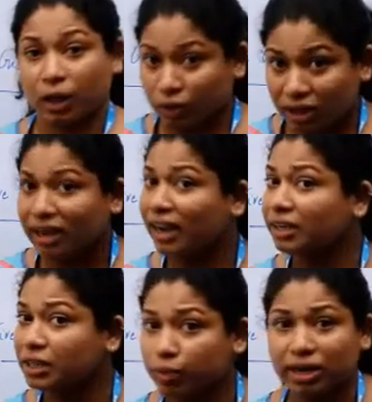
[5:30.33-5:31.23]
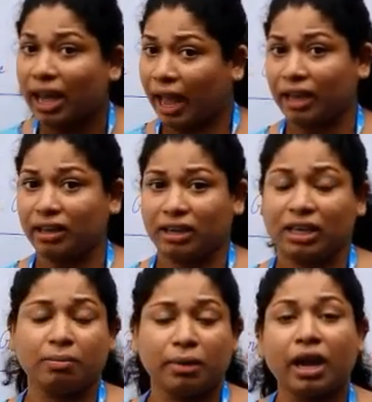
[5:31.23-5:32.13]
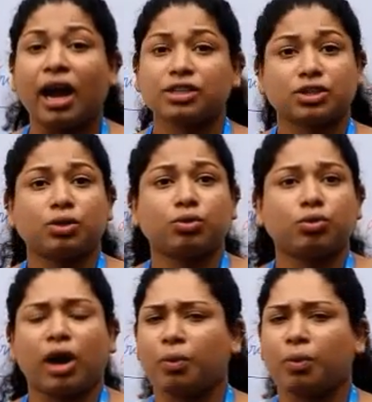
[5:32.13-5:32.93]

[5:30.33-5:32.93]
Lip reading: Now the client is very angry. He may ask you to,